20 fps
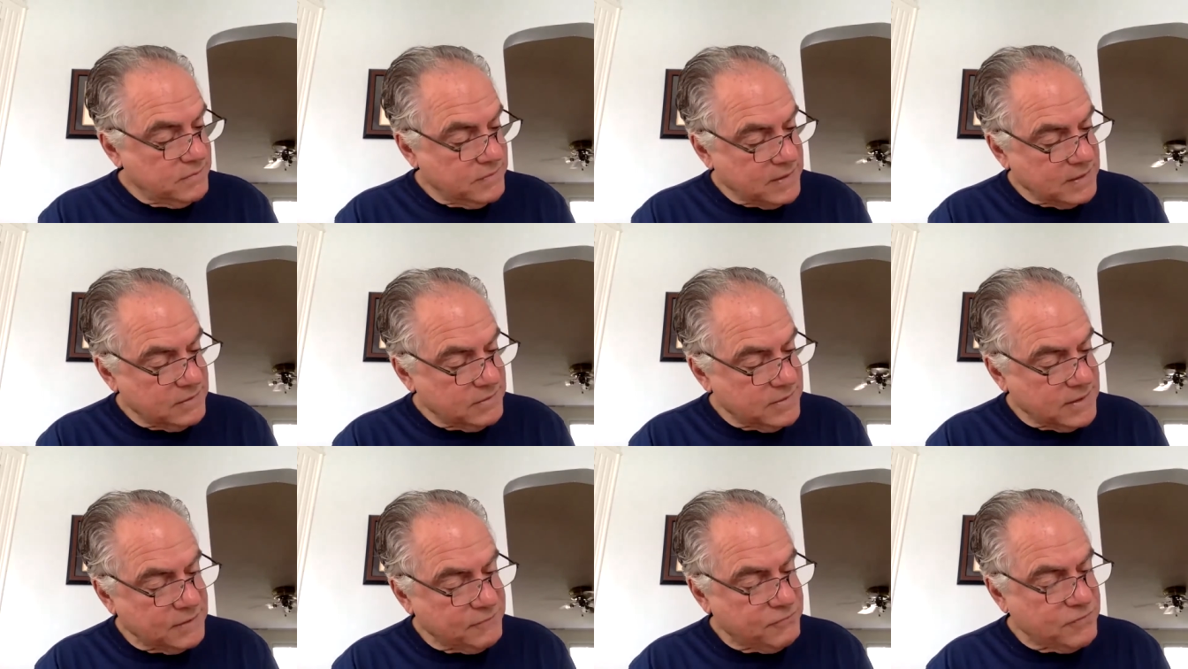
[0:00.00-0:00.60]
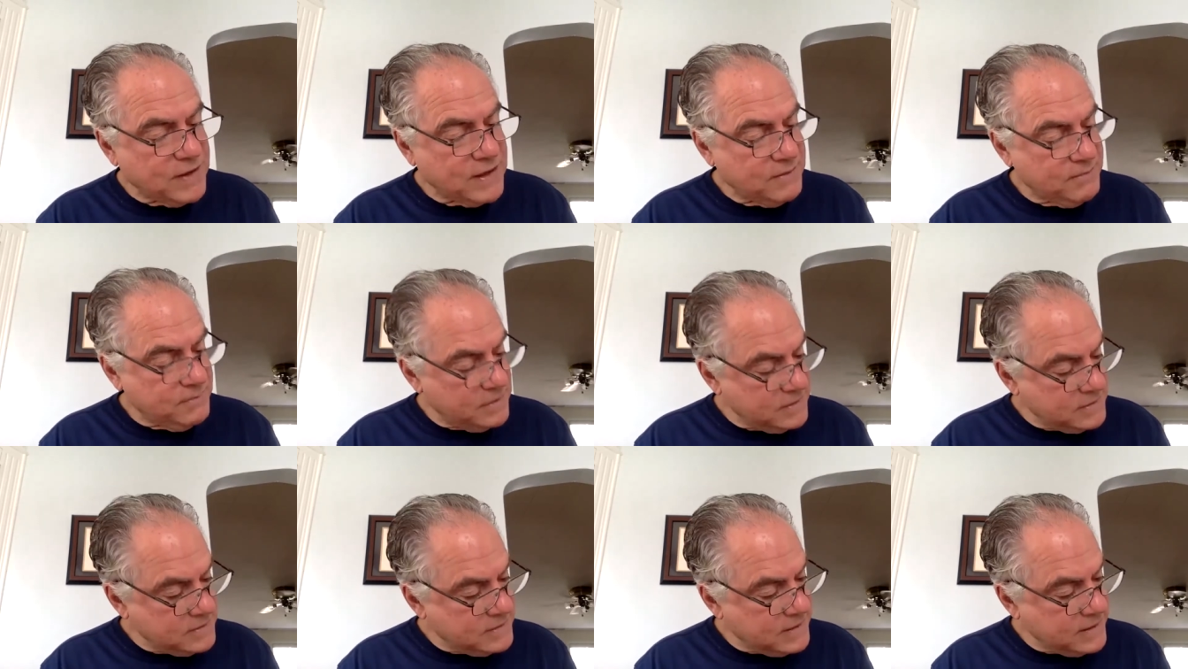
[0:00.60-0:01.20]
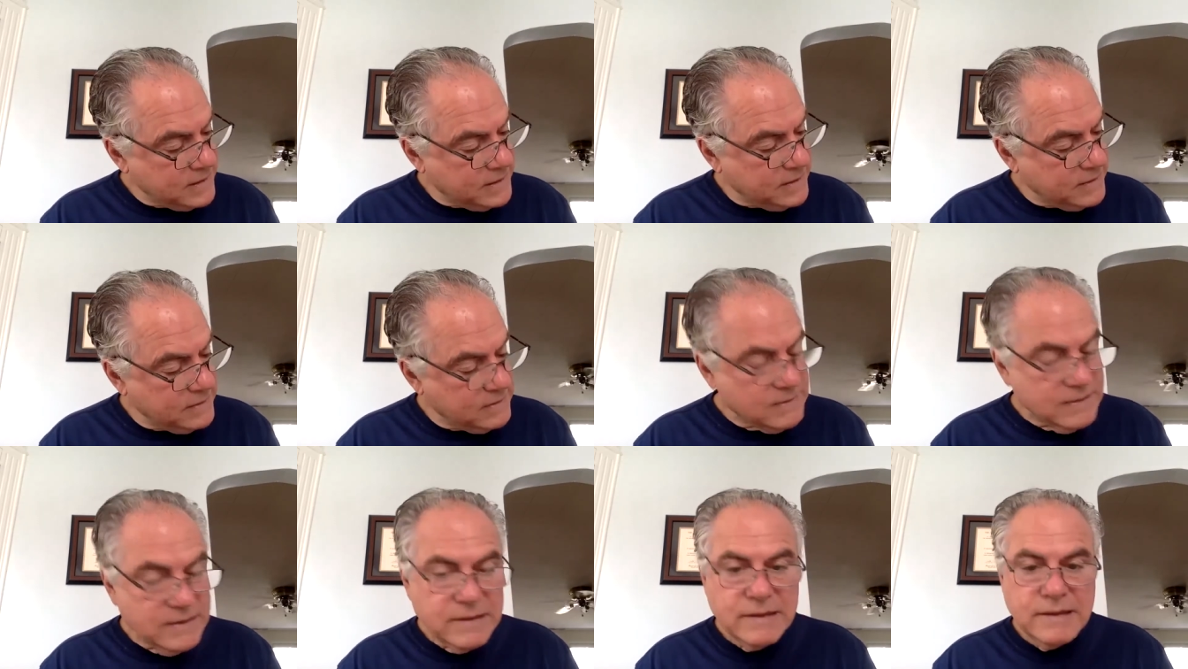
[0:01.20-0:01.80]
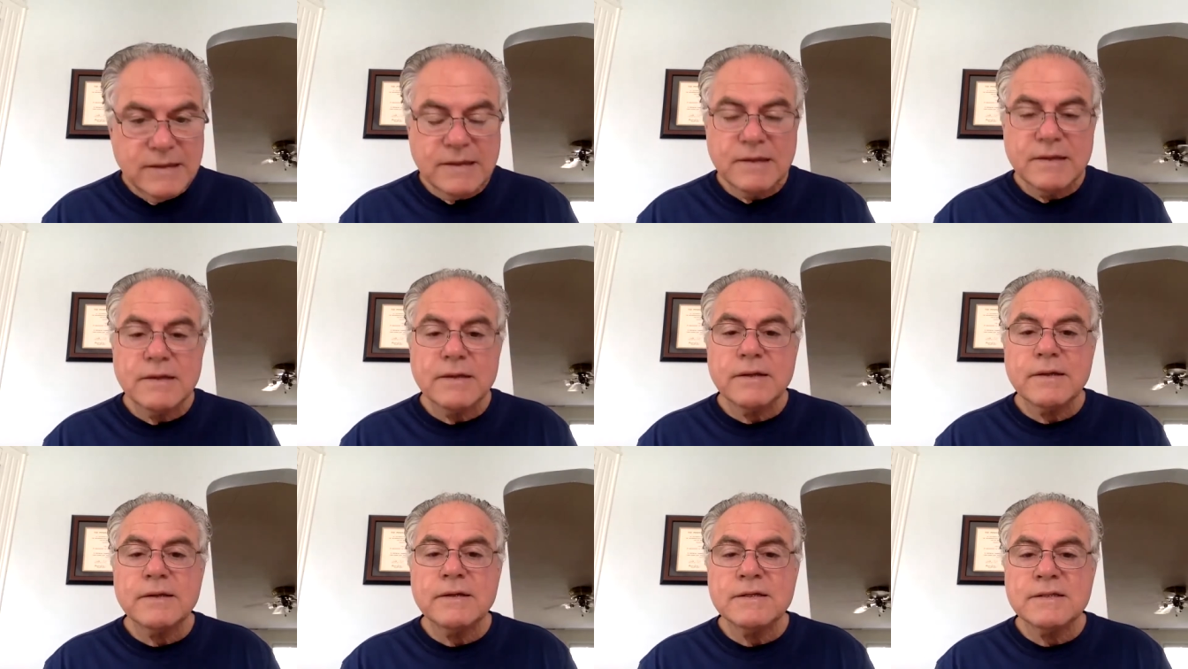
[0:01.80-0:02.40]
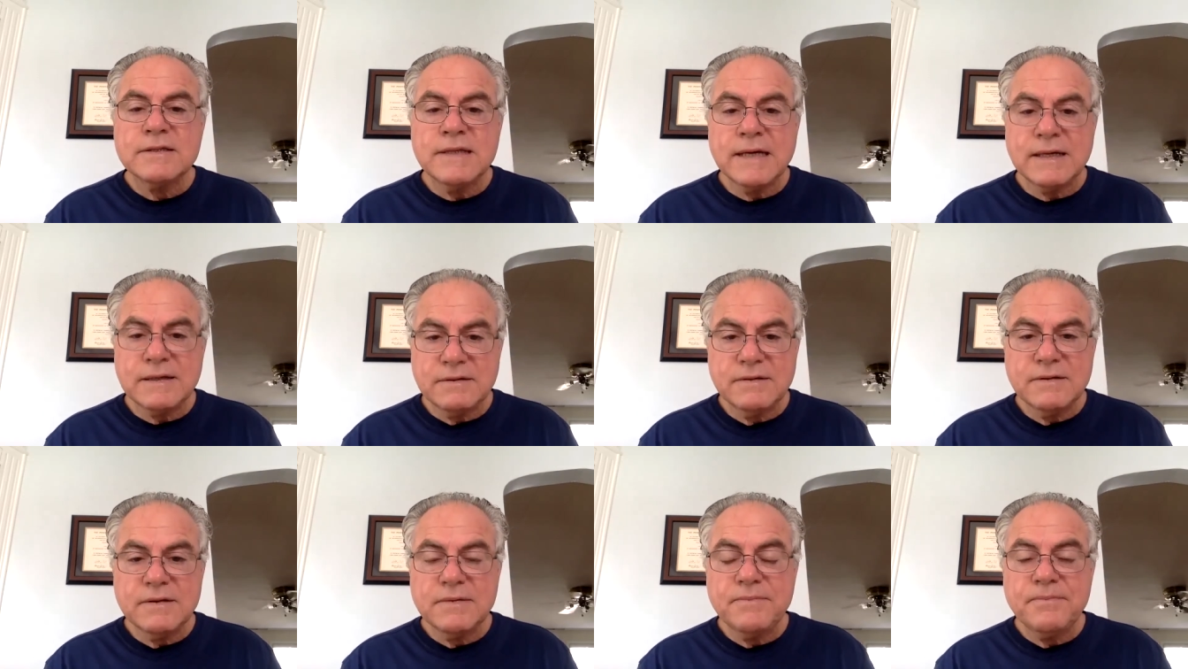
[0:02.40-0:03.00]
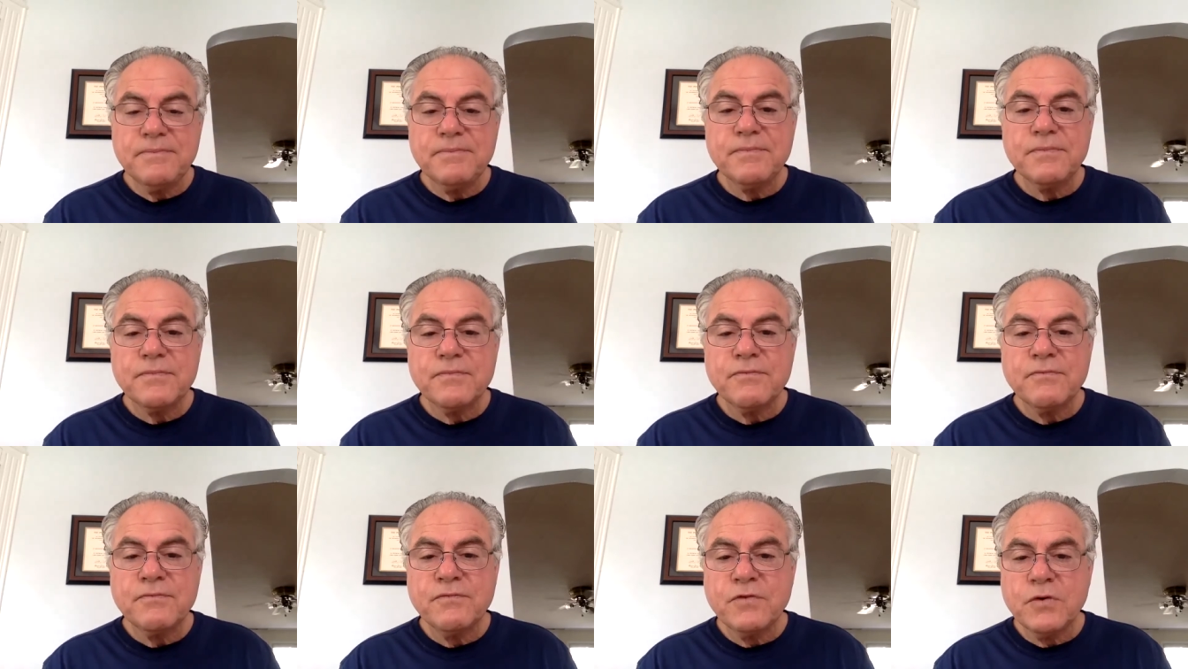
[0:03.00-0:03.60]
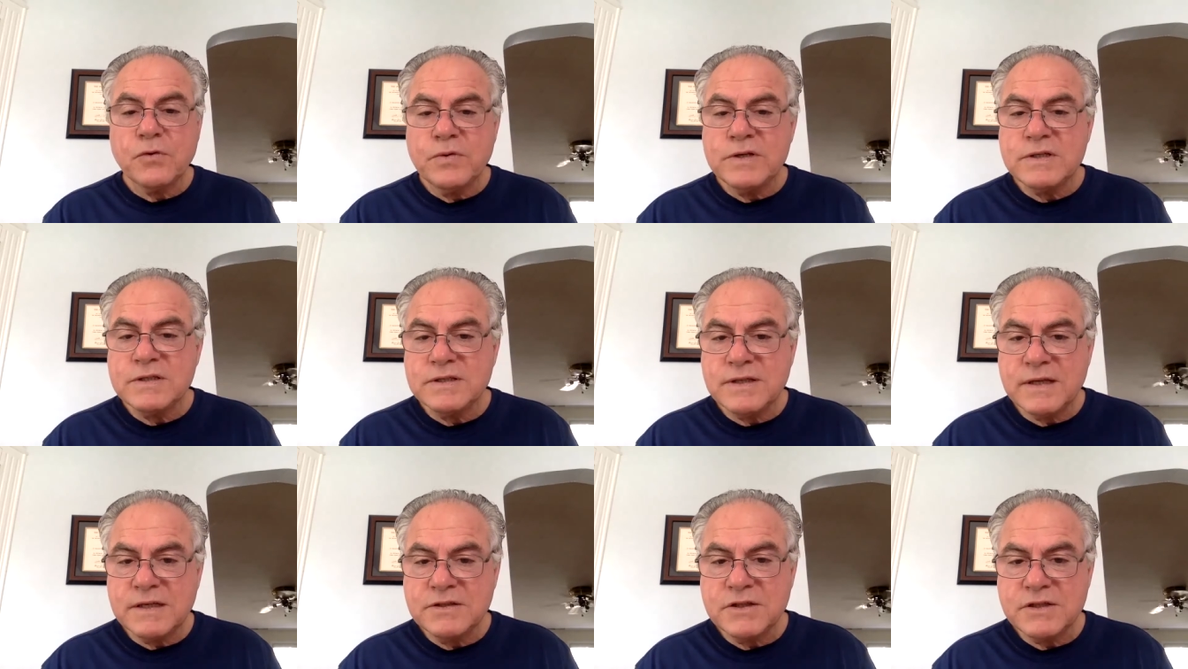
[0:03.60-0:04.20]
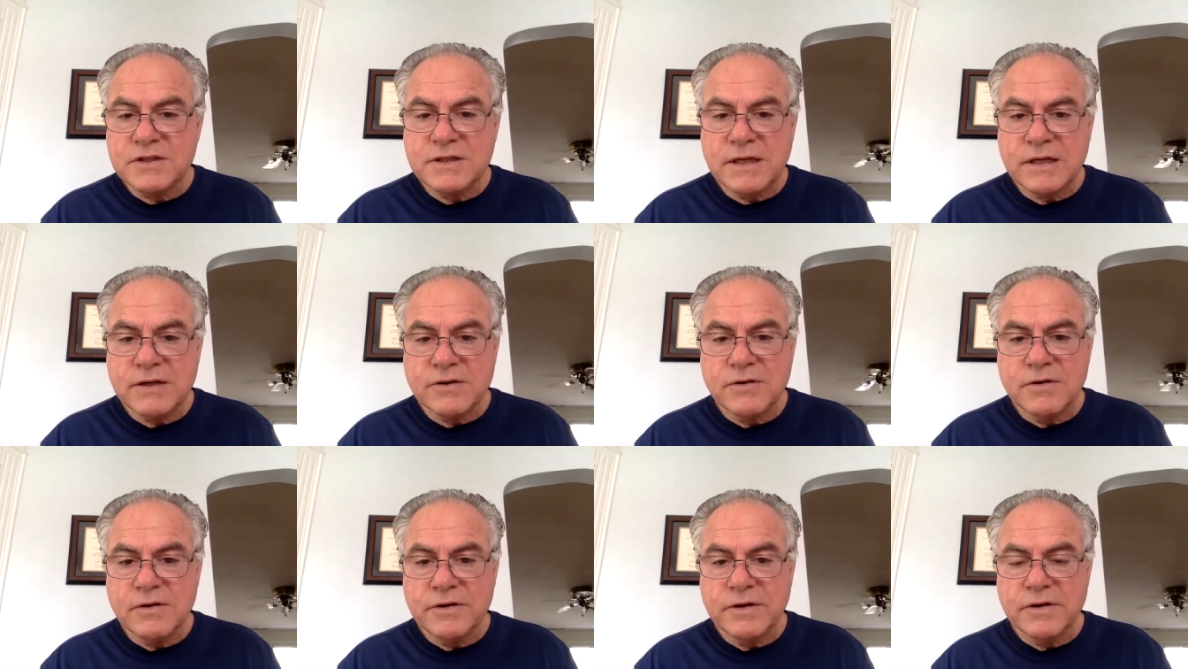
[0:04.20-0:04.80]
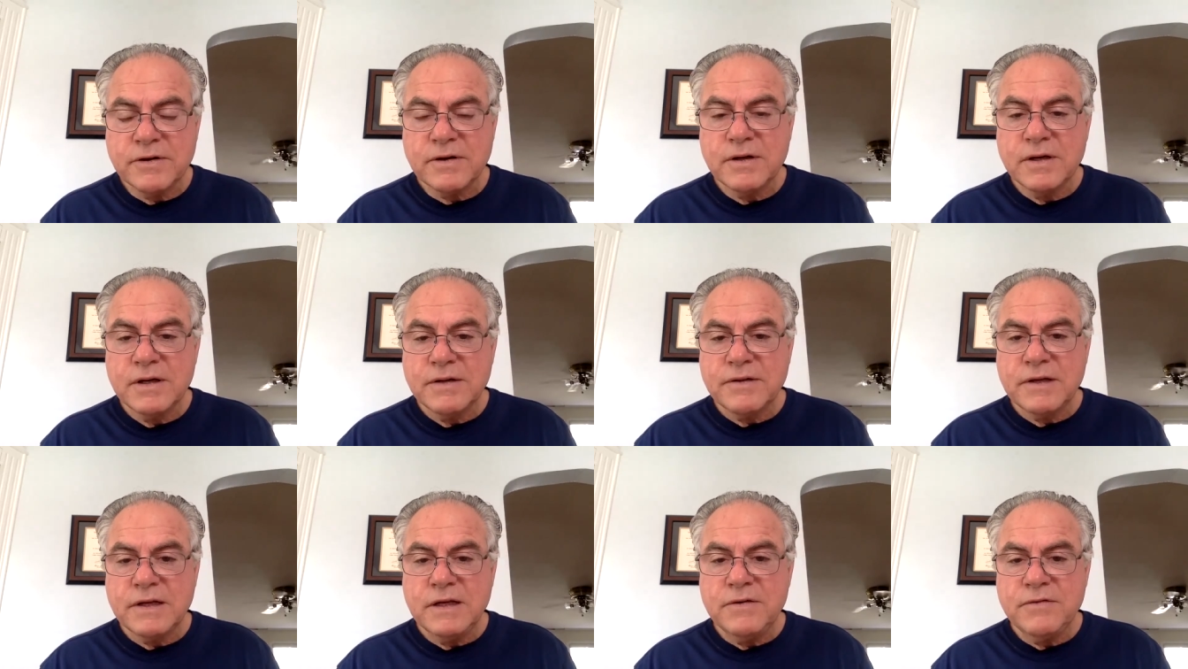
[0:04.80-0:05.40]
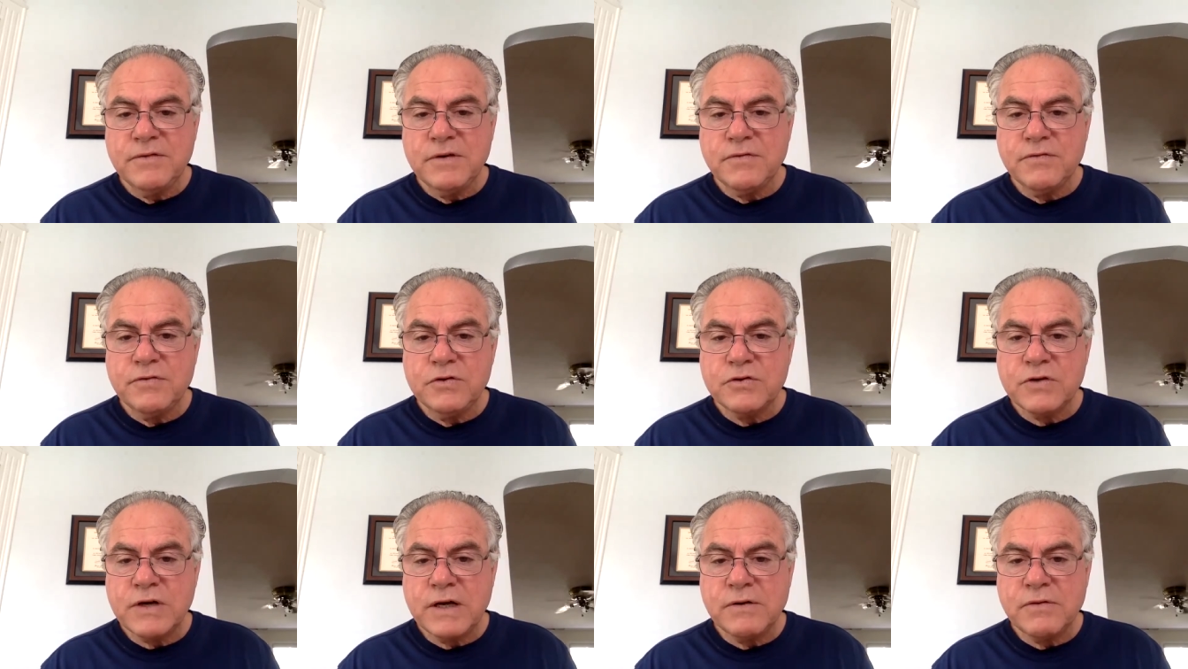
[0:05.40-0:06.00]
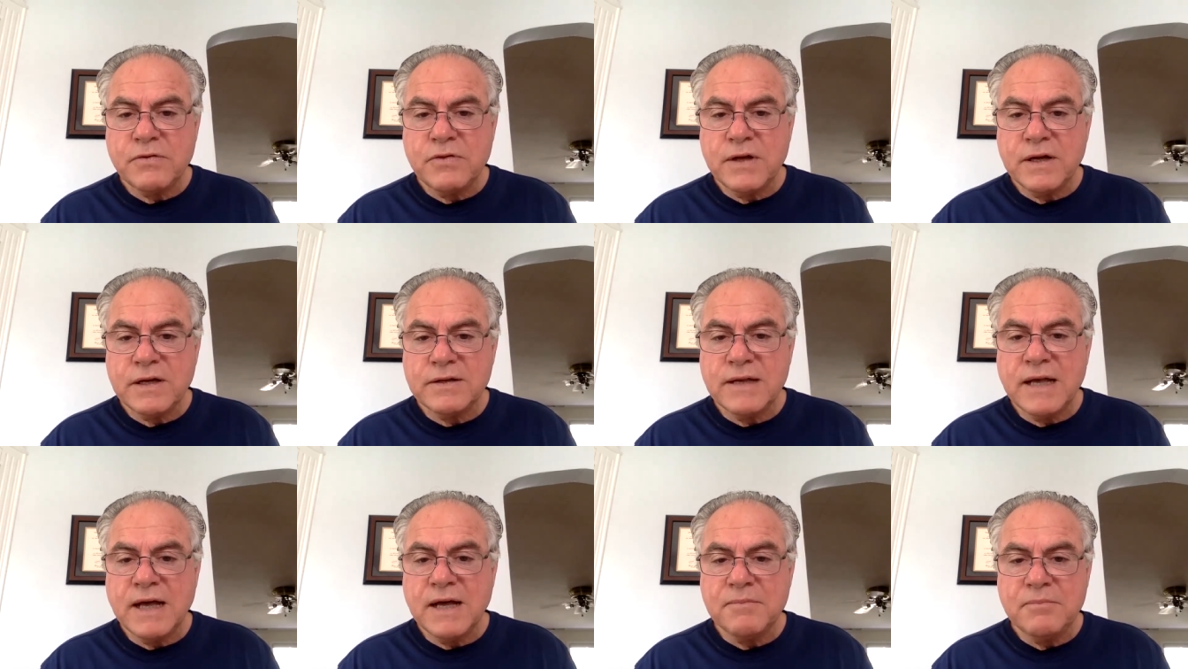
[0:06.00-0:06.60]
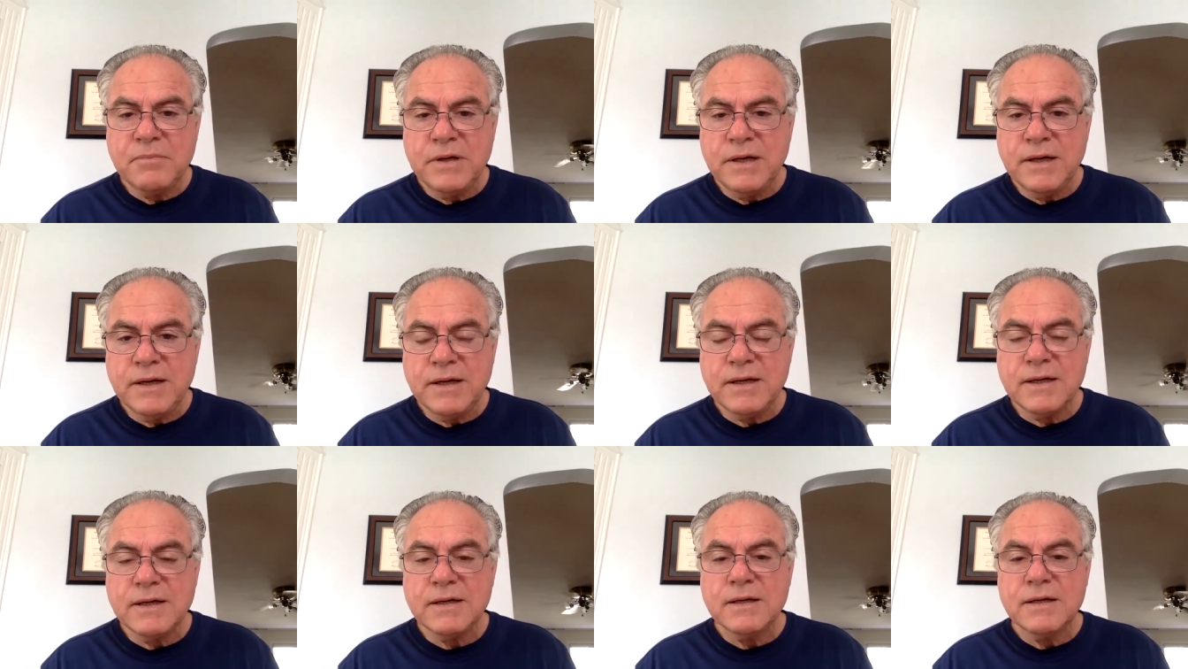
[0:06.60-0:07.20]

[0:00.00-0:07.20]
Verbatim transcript: that that fragment is there is that for reasons I just said earlier, that even if you try to think non-being,